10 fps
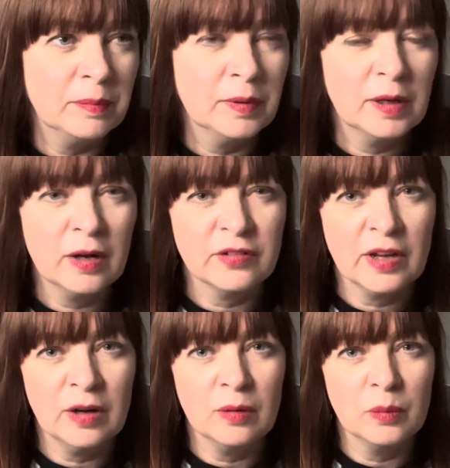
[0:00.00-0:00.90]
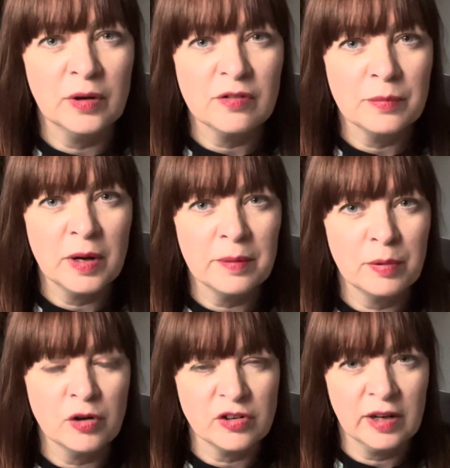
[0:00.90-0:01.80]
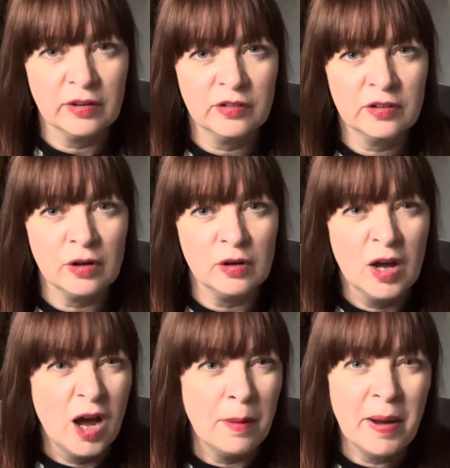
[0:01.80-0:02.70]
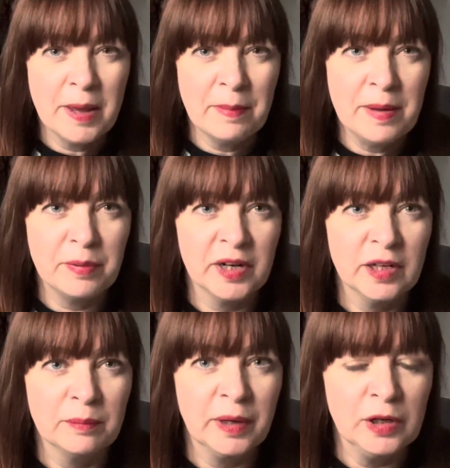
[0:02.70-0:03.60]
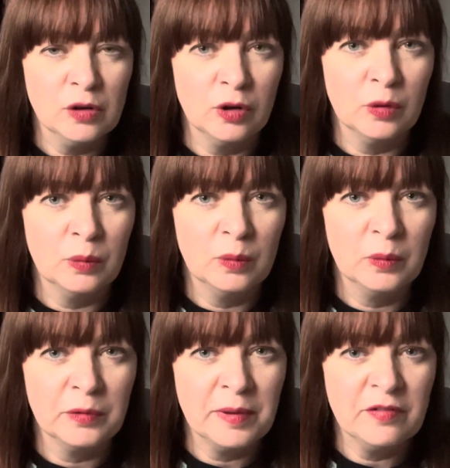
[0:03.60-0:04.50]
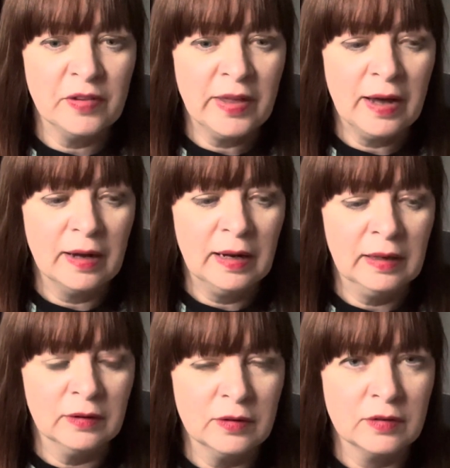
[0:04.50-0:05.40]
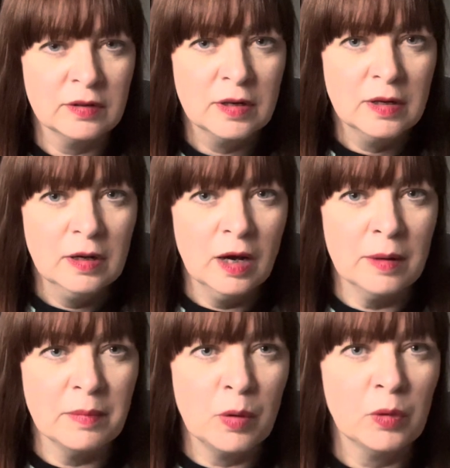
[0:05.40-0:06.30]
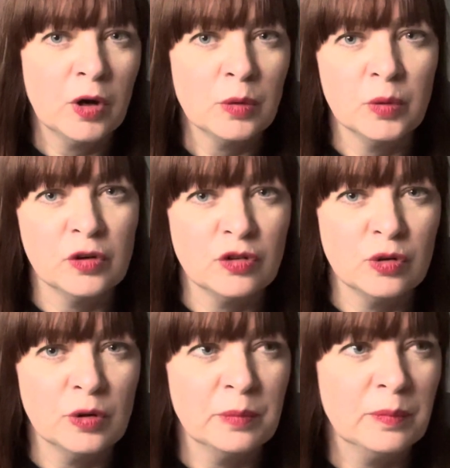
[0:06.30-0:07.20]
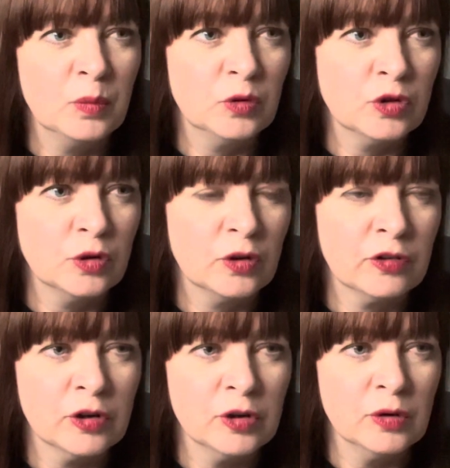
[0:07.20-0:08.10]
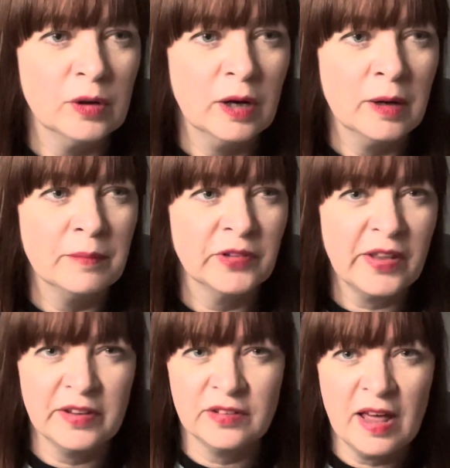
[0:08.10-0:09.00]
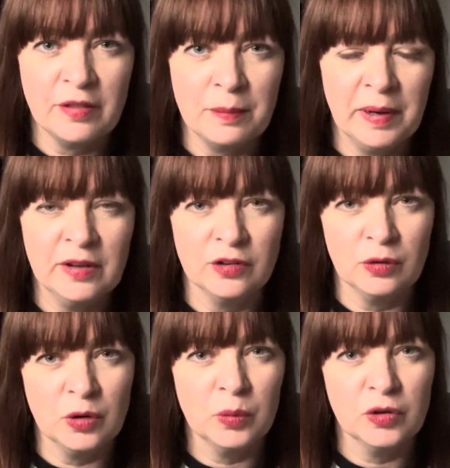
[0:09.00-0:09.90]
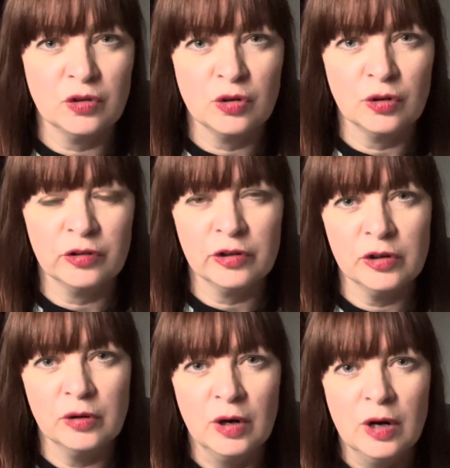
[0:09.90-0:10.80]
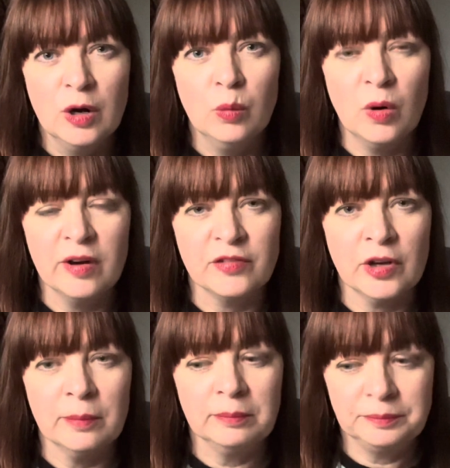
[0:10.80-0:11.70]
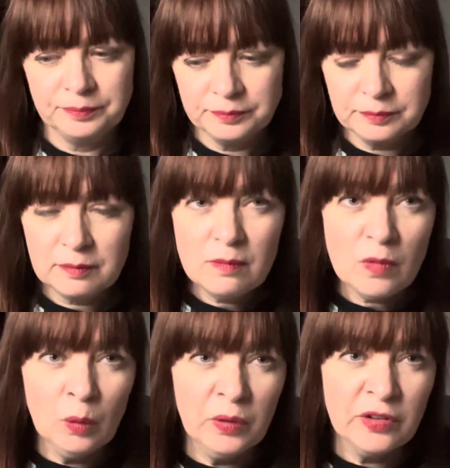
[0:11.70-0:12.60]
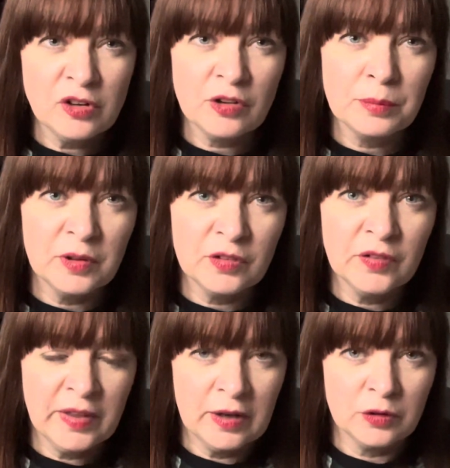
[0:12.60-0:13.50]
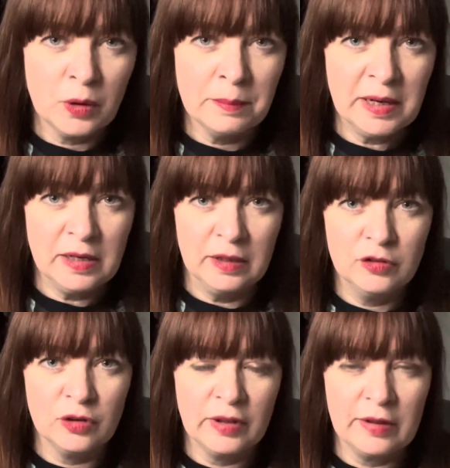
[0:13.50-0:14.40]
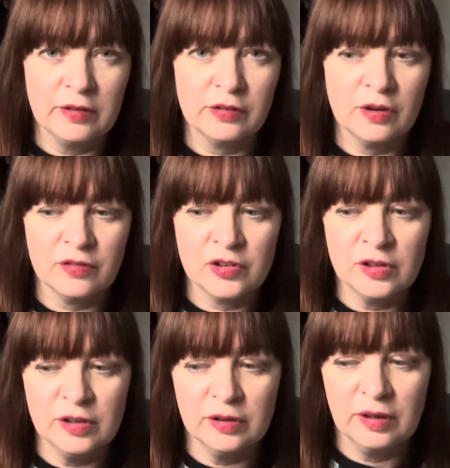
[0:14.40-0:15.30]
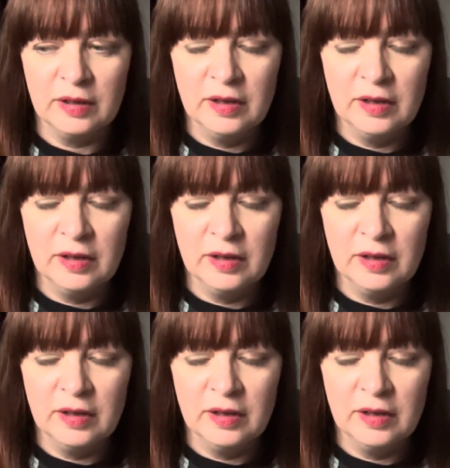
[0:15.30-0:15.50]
cut out one of my projects, so I may bring you along with me for that. And I kind of want to talk through, so that's the heather blazer, and I want to talk through what I've done with adjustments for that. So I may do that this afternoon.